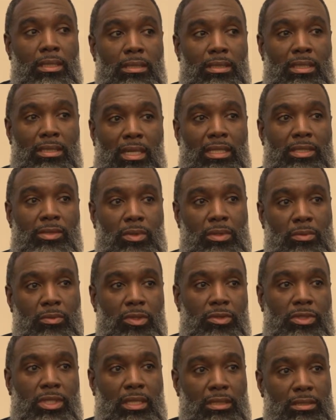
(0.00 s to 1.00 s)
then that's where the
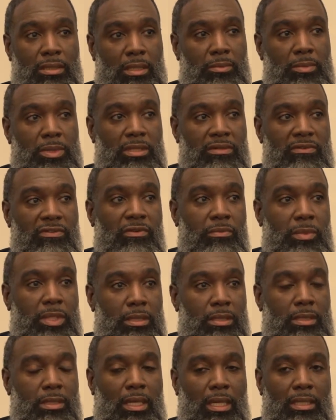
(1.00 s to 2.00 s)
real change comes in for me.